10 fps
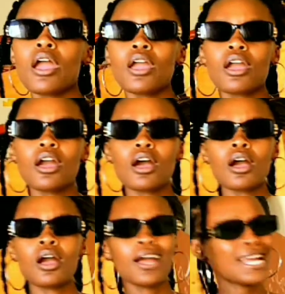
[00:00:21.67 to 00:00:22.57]
We speak about
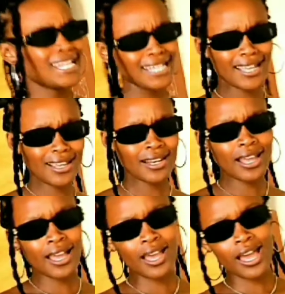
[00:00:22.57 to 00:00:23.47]

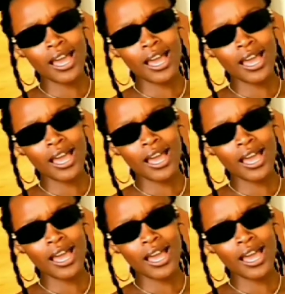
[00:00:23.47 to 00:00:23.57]
spirituality.